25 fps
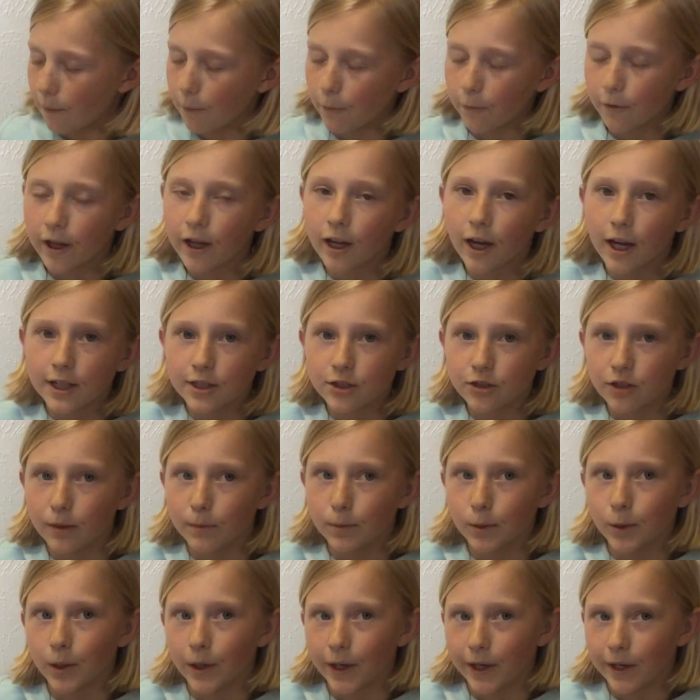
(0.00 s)
we got to a
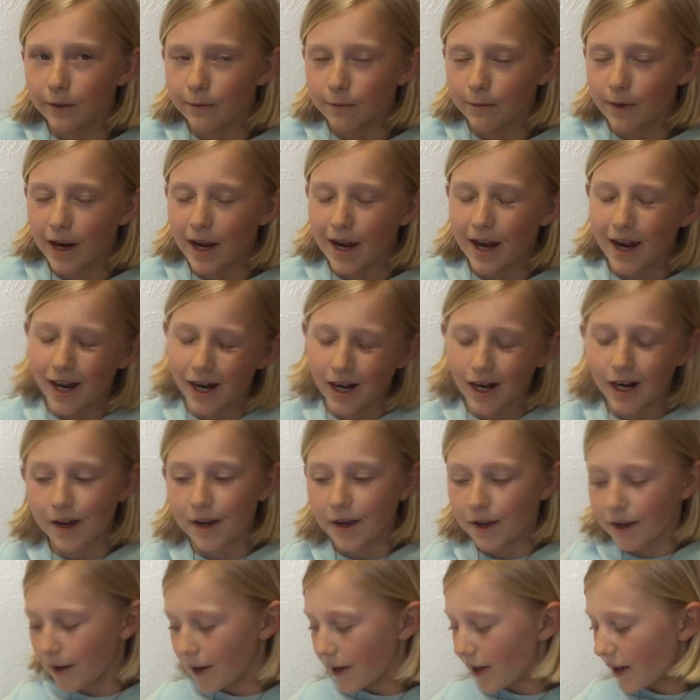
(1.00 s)
point where
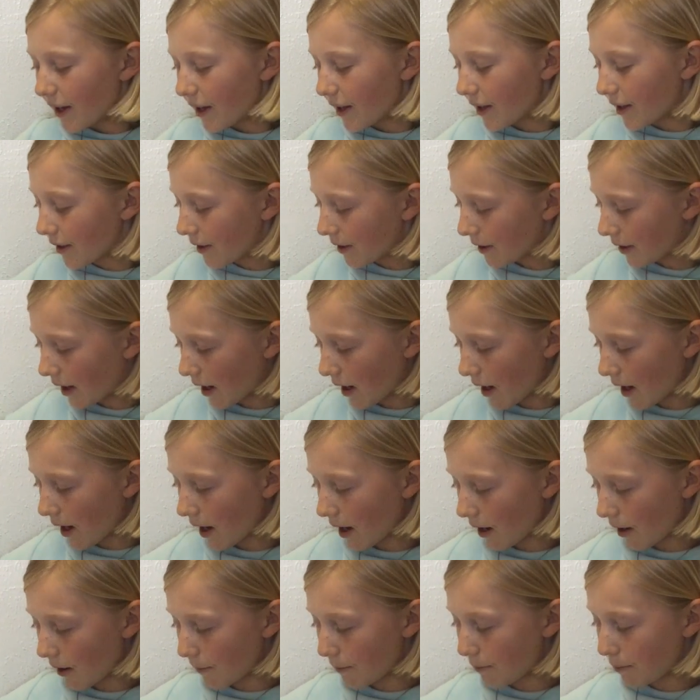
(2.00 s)

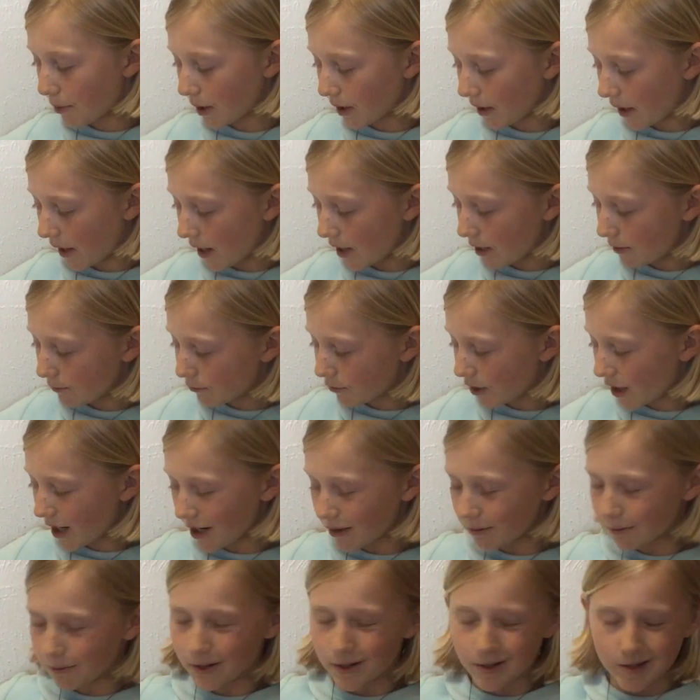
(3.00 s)
the plain
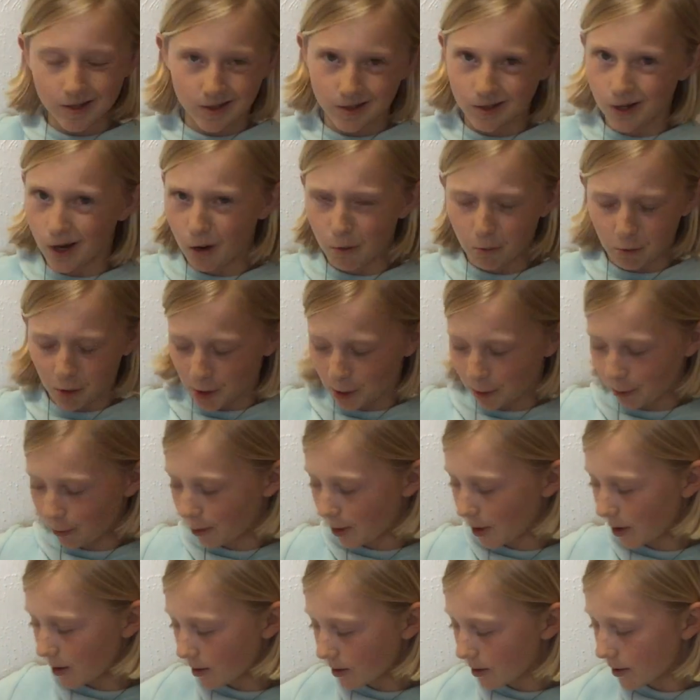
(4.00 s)
bread was not worth
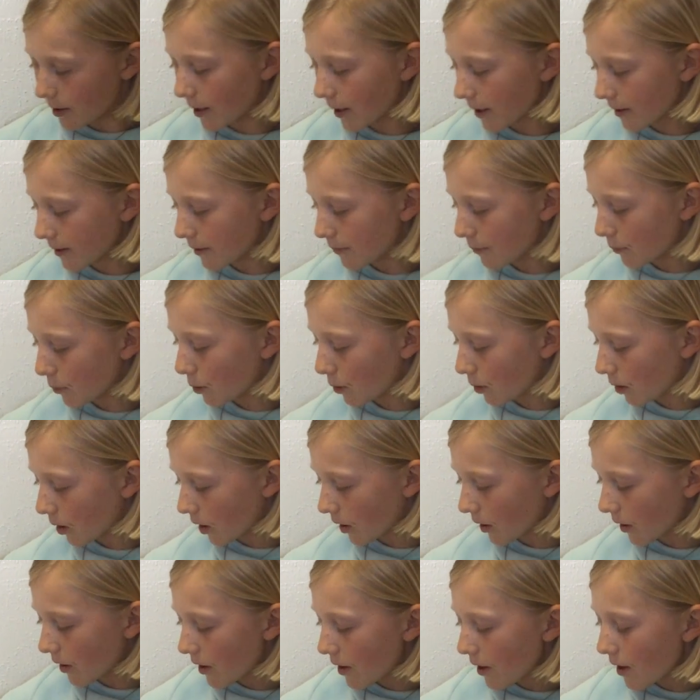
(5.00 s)
eating
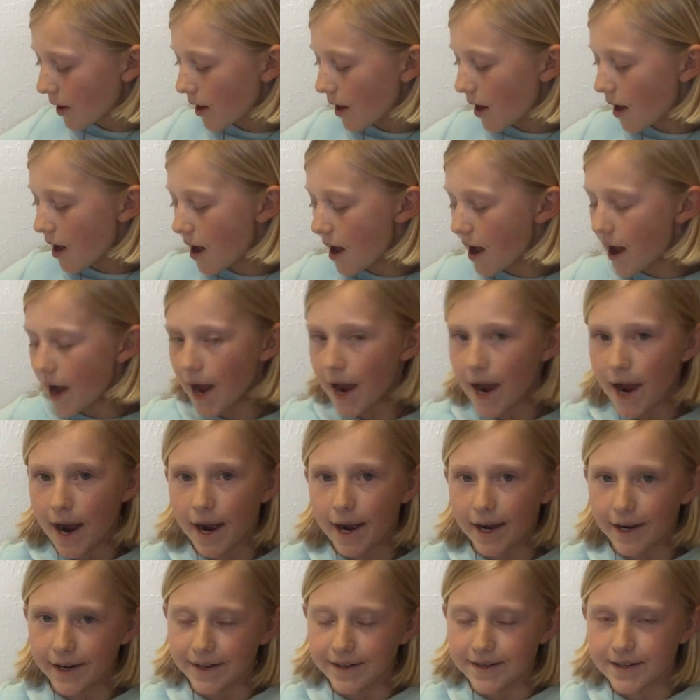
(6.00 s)
anymore,
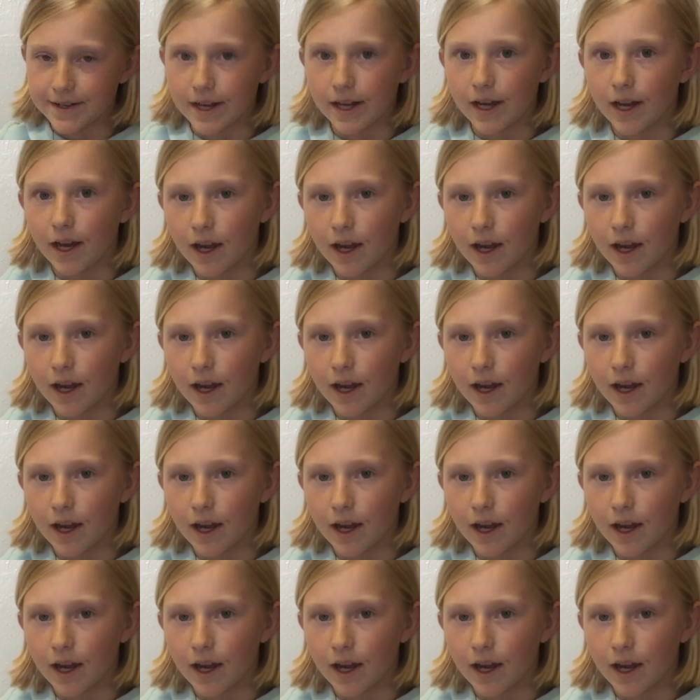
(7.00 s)
and